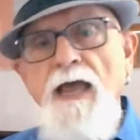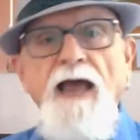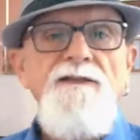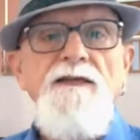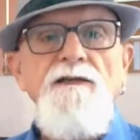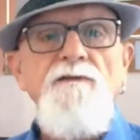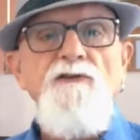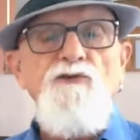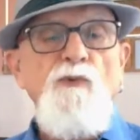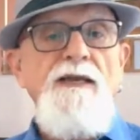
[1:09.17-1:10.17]
At the end of
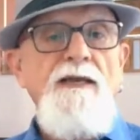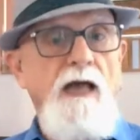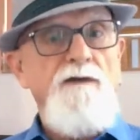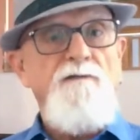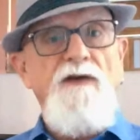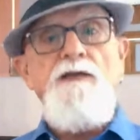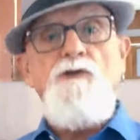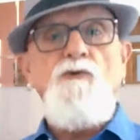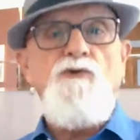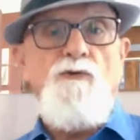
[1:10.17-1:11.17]
this reading, I'll invite
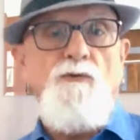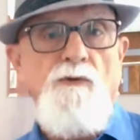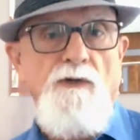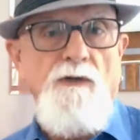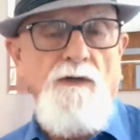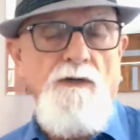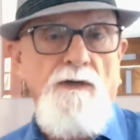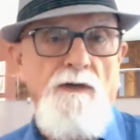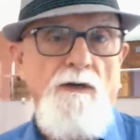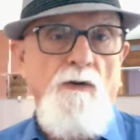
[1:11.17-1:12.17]
you to
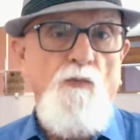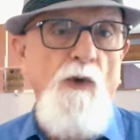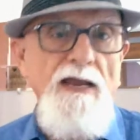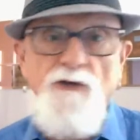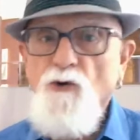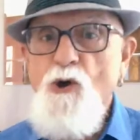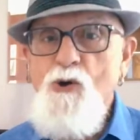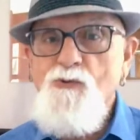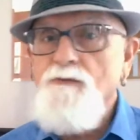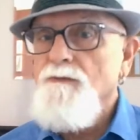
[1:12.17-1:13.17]
write your
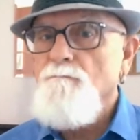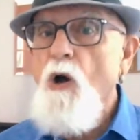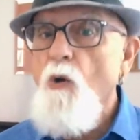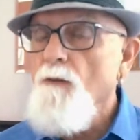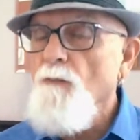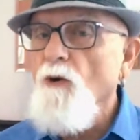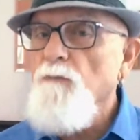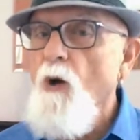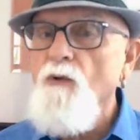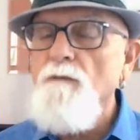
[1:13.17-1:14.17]
own poem or
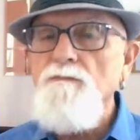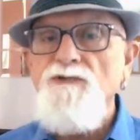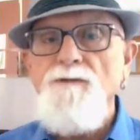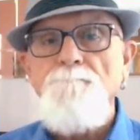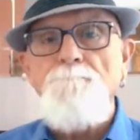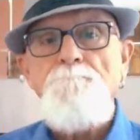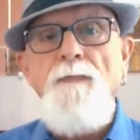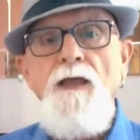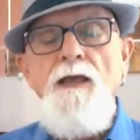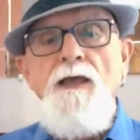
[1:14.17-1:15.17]
poems,
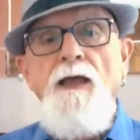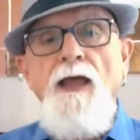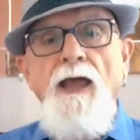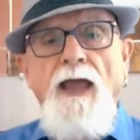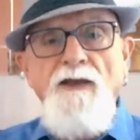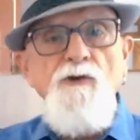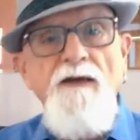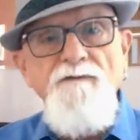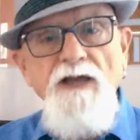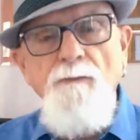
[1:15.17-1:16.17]
and you'll
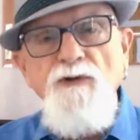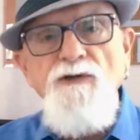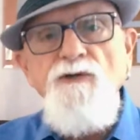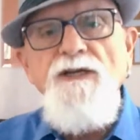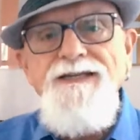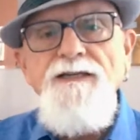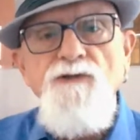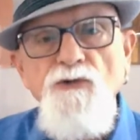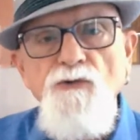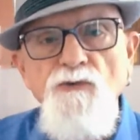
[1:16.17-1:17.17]
have the opportunity
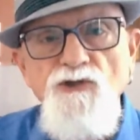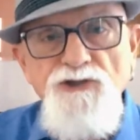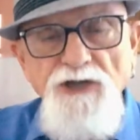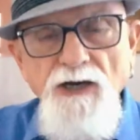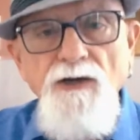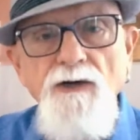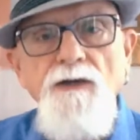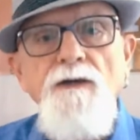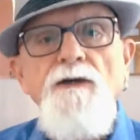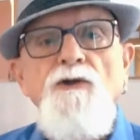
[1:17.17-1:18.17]
to
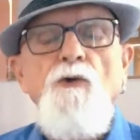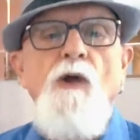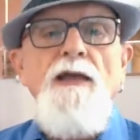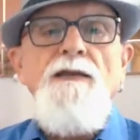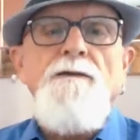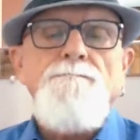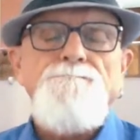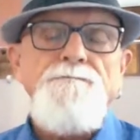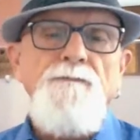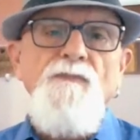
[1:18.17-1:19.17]
share your writing
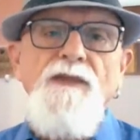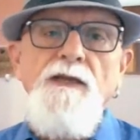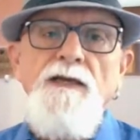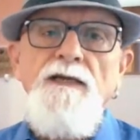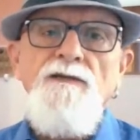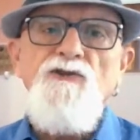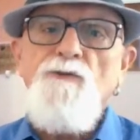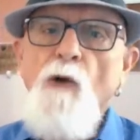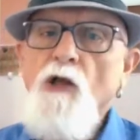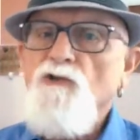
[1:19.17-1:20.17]
in
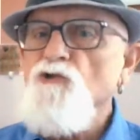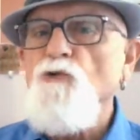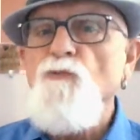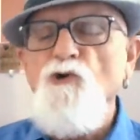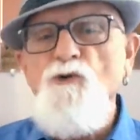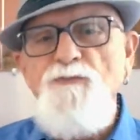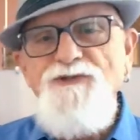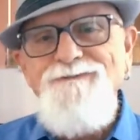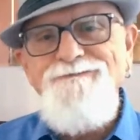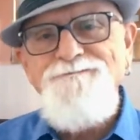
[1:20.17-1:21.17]
small Zoom groups